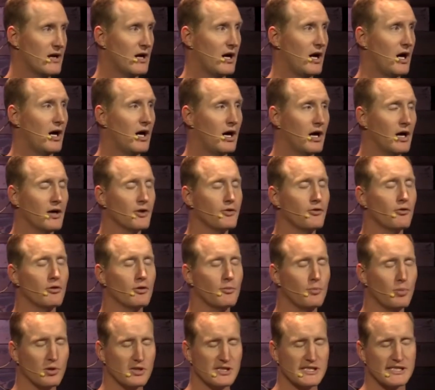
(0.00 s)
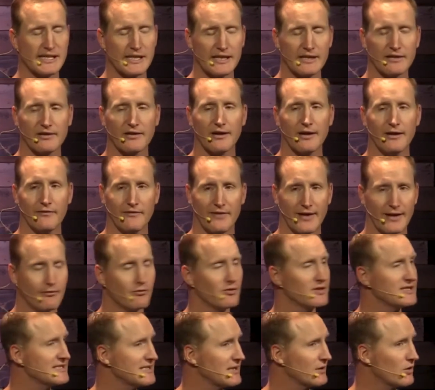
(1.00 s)
100% of
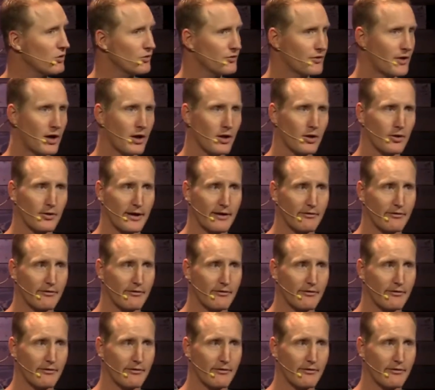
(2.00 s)
every single dollar,